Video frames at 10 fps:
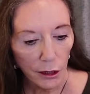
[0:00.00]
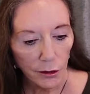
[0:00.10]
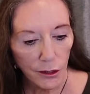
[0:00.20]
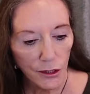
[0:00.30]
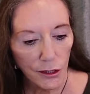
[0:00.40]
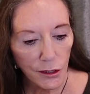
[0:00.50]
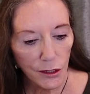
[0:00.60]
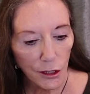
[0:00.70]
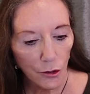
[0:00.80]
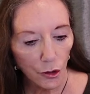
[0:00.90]
This is a
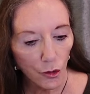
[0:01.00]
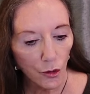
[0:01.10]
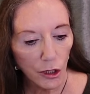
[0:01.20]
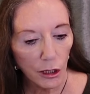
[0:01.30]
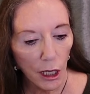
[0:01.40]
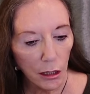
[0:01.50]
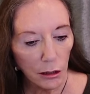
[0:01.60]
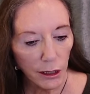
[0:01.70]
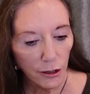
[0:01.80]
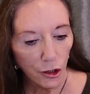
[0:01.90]
so-called
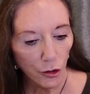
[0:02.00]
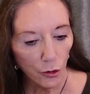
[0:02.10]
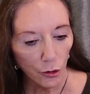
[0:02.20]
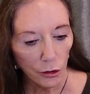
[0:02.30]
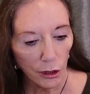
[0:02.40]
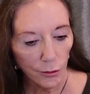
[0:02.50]
Kaani Shawl,